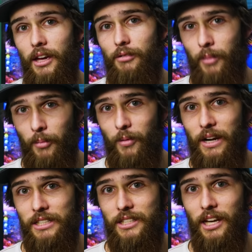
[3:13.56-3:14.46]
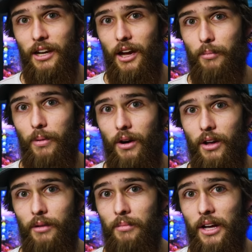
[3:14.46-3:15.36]
Remember when I said I
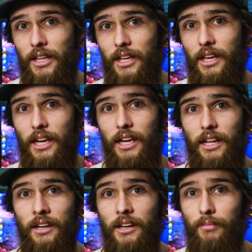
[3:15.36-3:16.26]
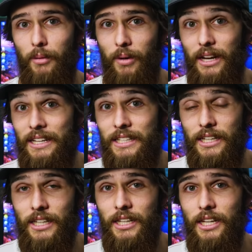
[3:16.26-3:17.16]
brought Molly and my buddy
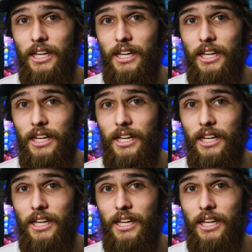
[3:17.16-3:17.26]
Dylan?